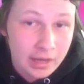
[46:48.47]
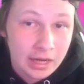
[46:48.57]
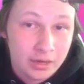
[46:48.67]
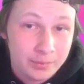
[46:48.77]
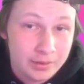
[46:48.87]
And
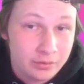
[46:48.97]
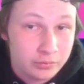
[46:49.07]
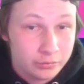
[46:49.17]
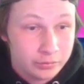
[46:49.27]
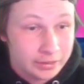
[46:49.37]
I've been in a
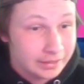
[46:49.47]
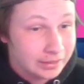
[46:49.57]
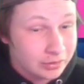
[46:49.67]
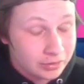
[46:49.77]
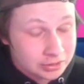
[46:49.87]
really
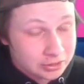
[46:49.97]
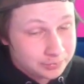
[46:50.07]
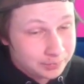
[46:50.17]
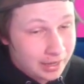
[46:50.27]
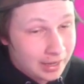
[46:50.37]
good
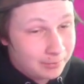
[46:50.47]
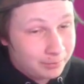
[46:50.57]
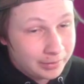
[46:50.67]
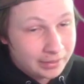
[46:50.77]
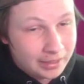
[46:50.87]
spot,
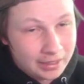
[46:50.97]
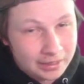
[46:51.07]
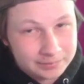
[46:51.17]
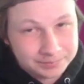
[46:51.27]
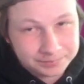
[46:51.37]
but
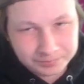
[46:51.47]
um,